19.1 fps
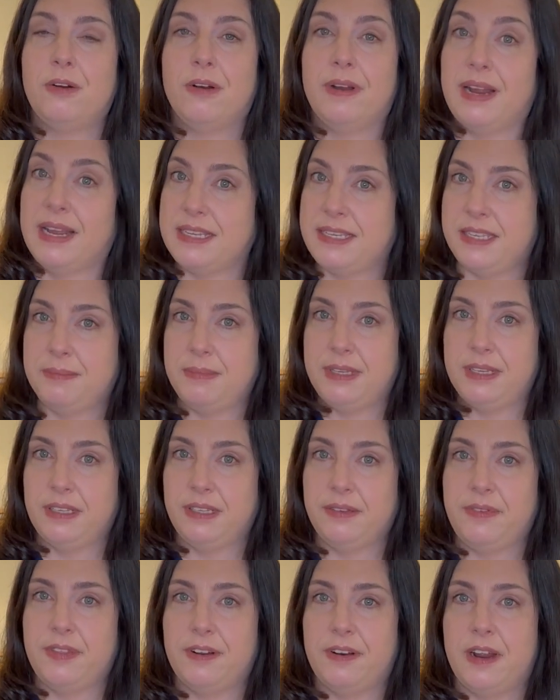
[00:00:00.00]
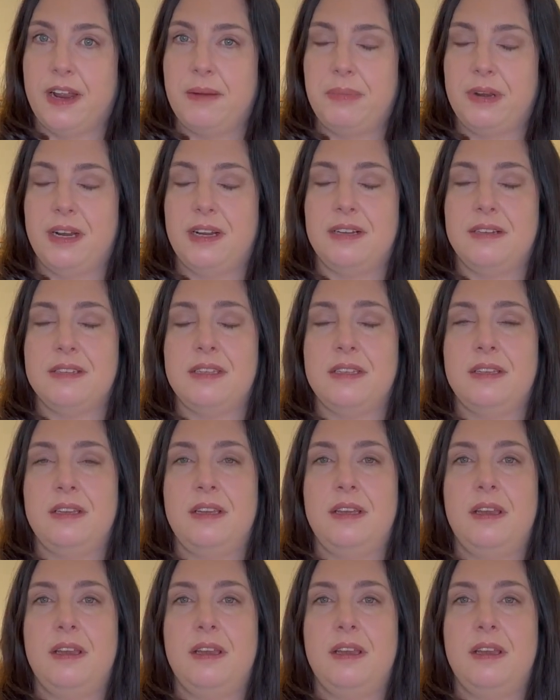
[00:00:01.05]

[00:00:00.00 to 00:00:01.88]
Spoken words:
or ask them to lift their eyebrows.